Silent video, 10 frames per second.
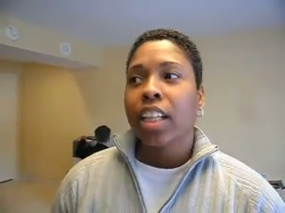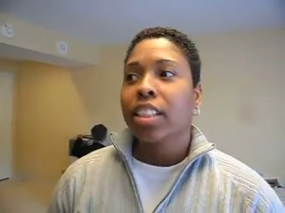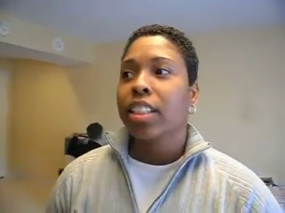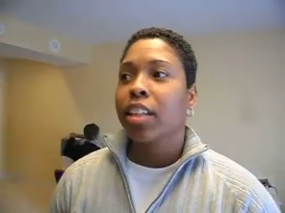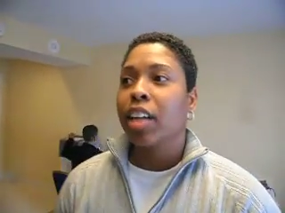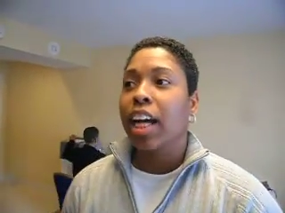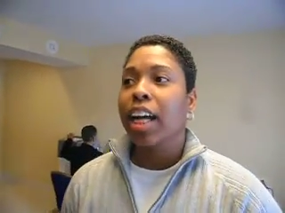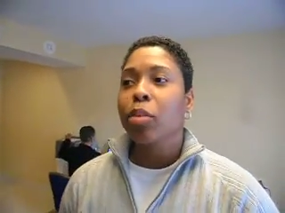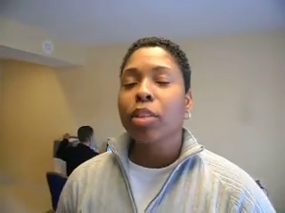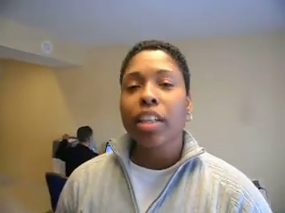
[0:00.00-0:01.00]
So
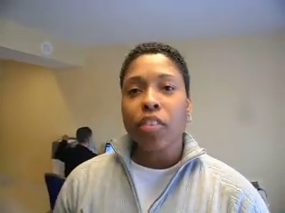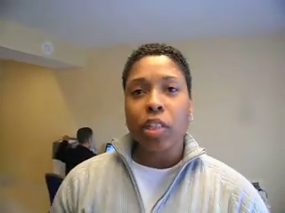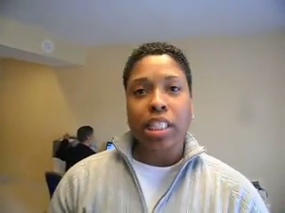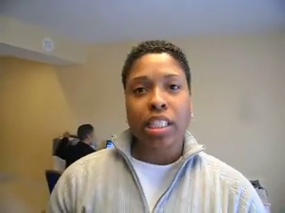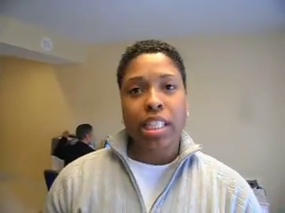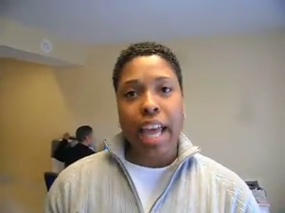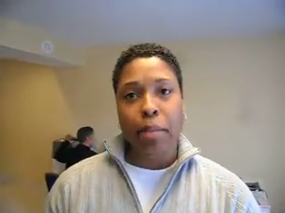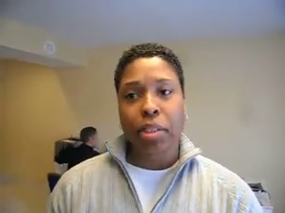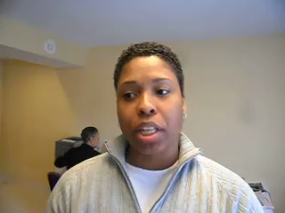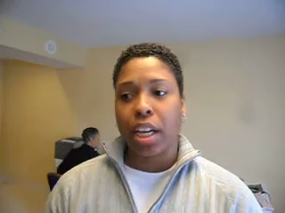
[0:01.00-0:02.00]
I will give you a
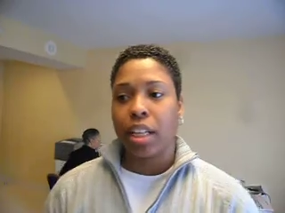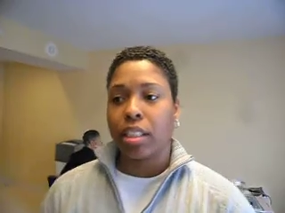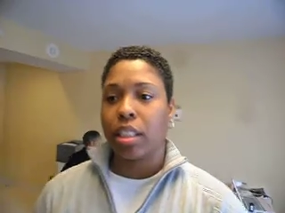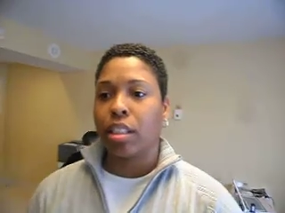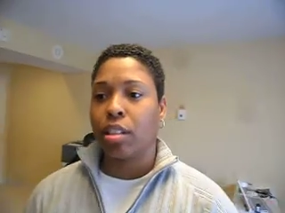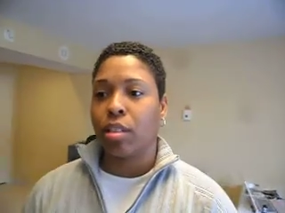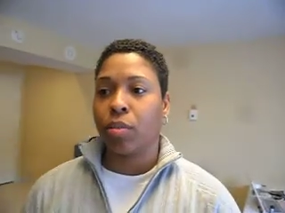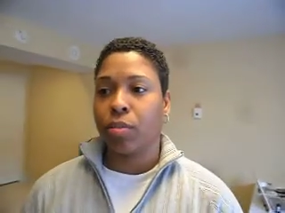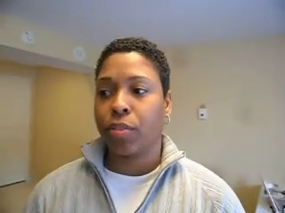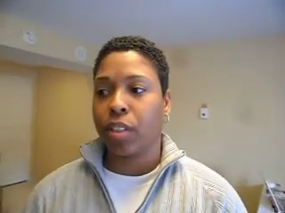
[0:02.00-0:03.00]
snapshot of